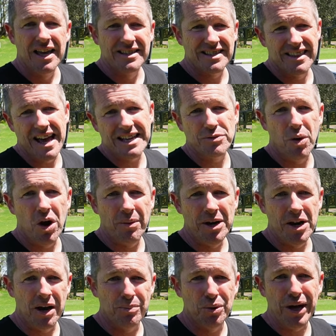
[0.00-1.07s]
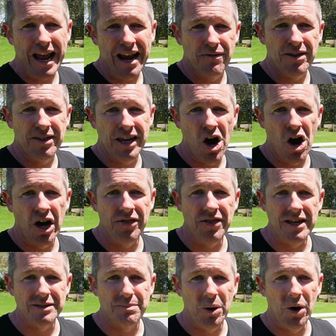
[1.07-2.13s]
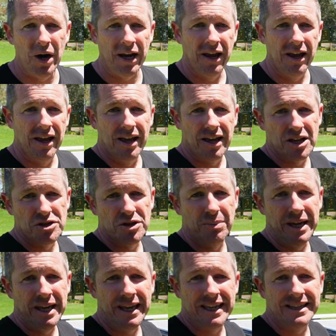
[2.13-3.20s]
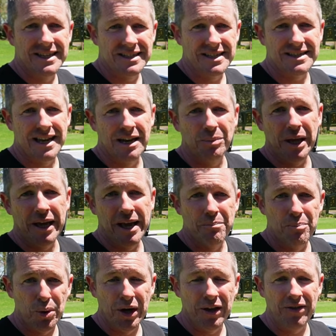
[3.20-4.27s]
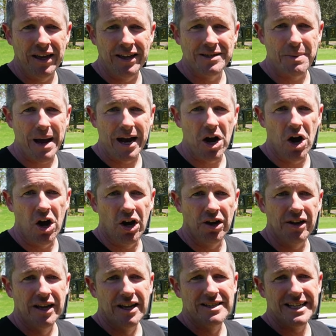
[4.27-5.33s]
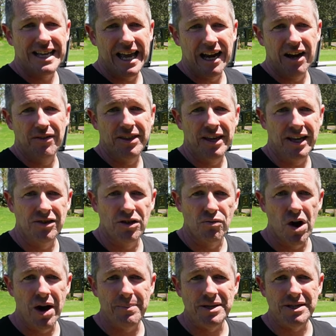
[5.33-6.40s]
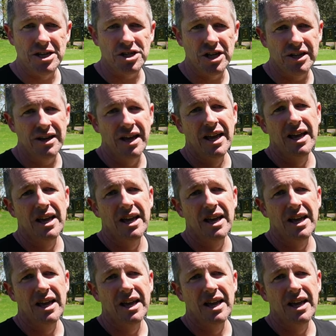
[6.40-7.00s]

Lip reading: So that's why we don't put everything on at this point, because you'll be disassembling and putting things back on to get everything in the right position.